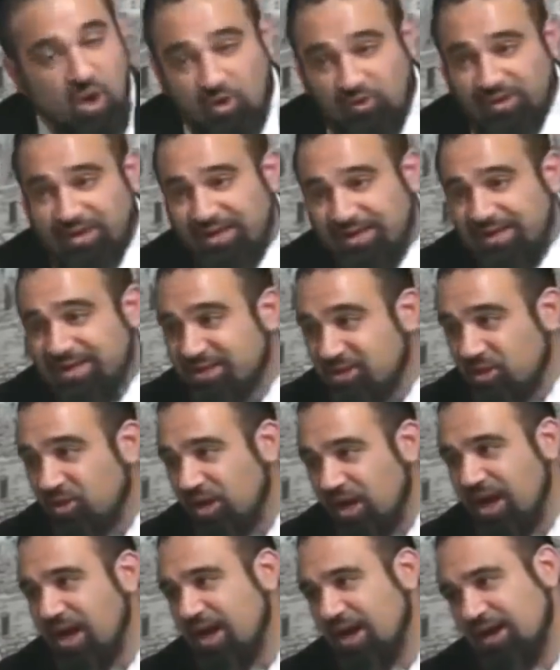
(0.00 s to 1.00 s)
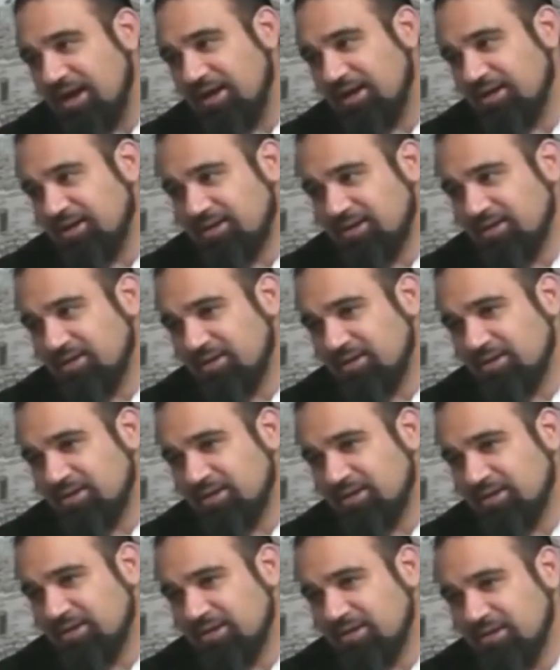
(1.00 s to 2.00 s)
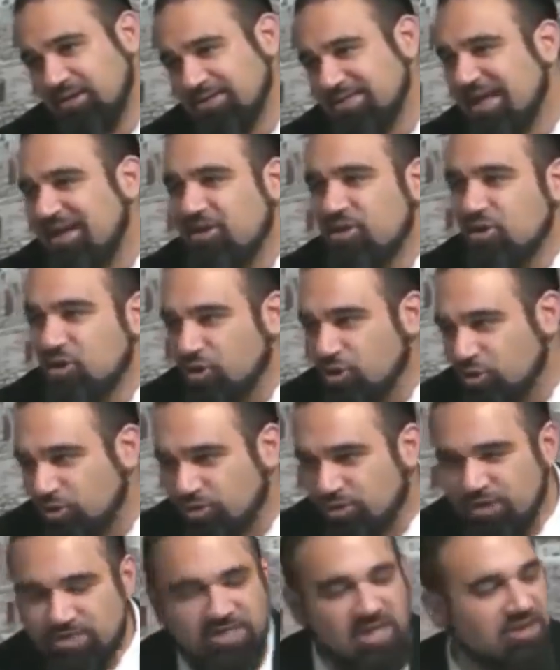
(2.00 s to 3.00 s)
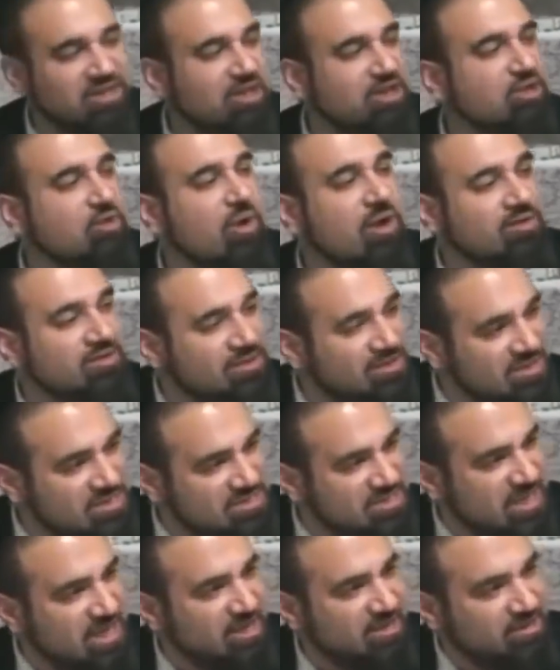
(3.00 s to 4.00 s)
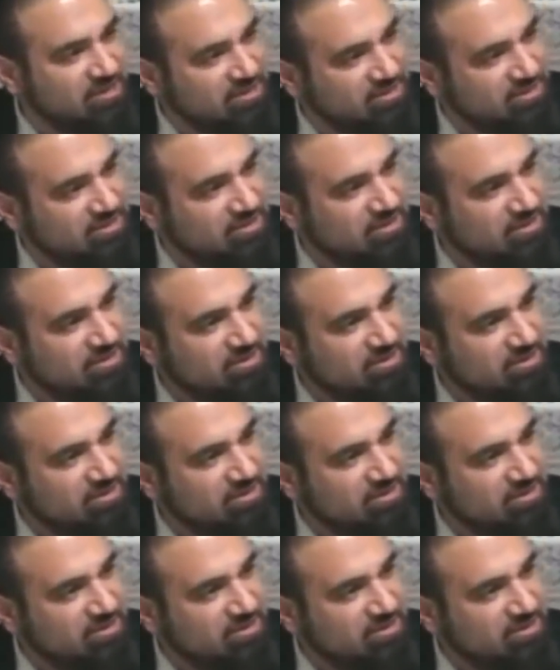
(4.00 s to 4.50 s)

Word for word: It's already in the Torah. It's not new. There's nothing new under the sun.